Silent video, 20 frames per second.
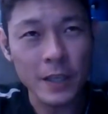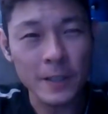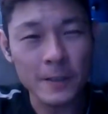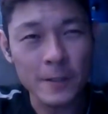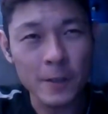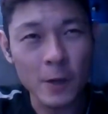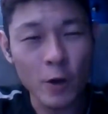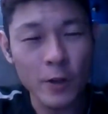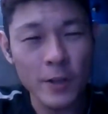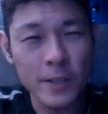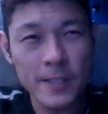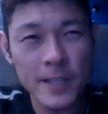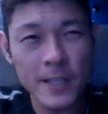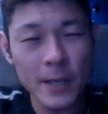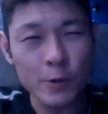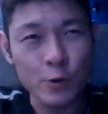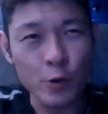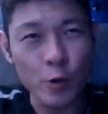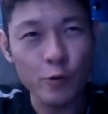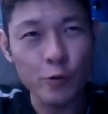honestly, I
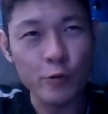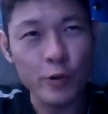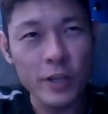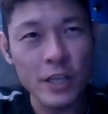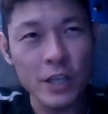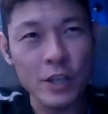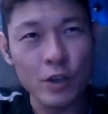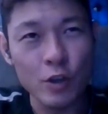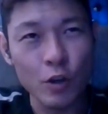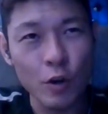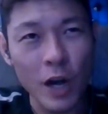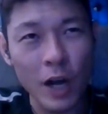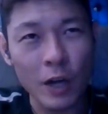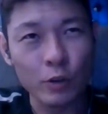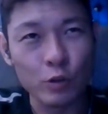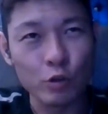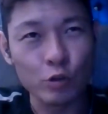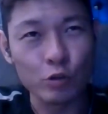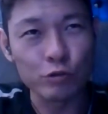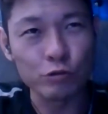don't really know how
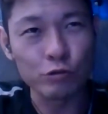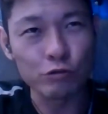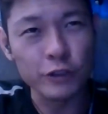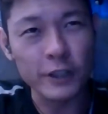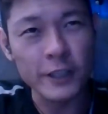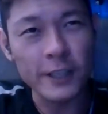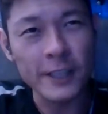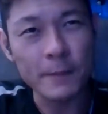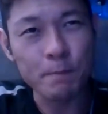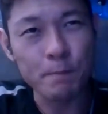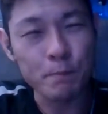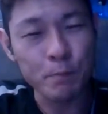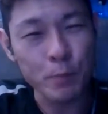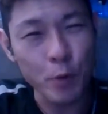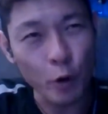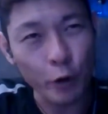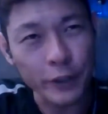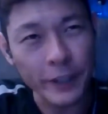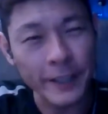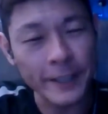to really
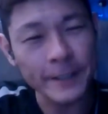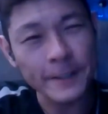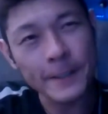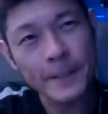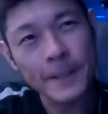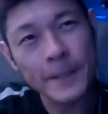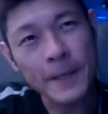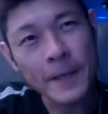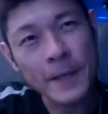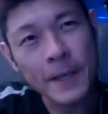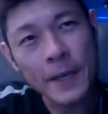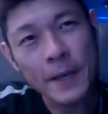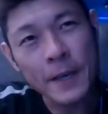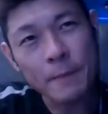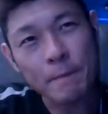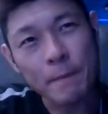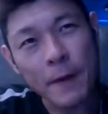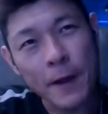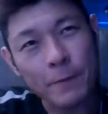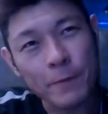put it,
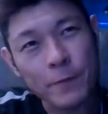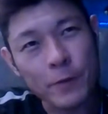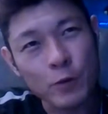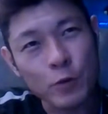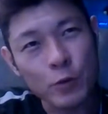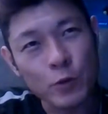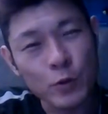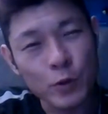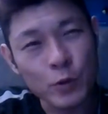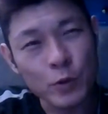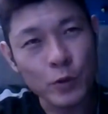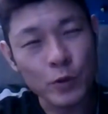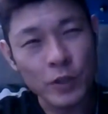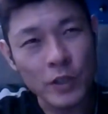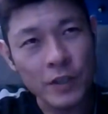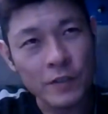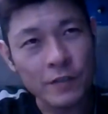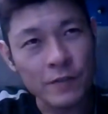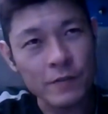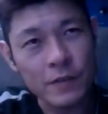but
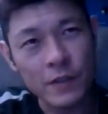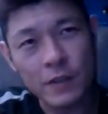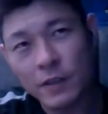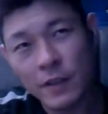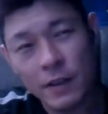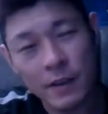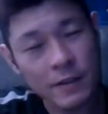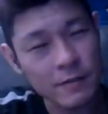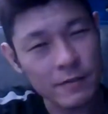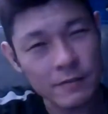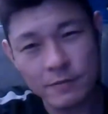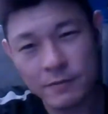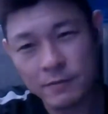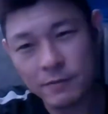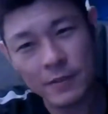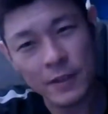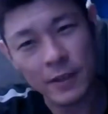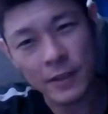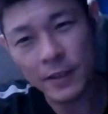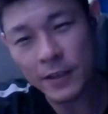if
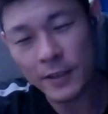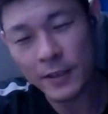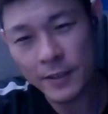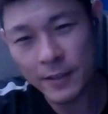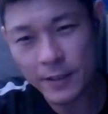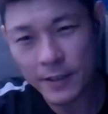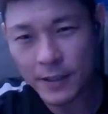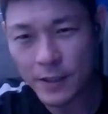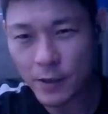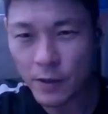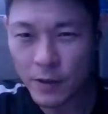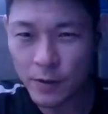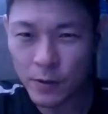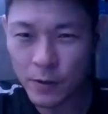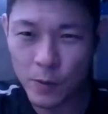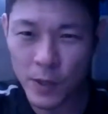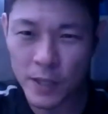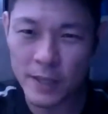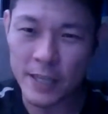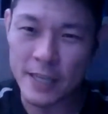the
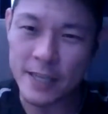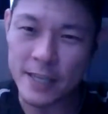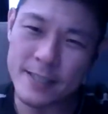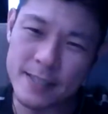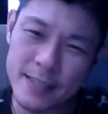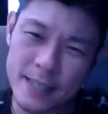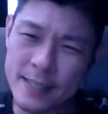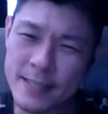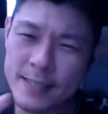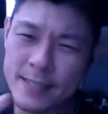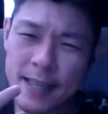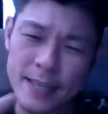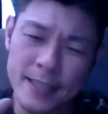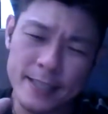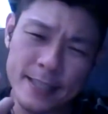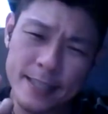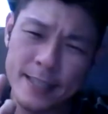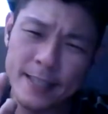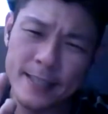one thing is, it's like the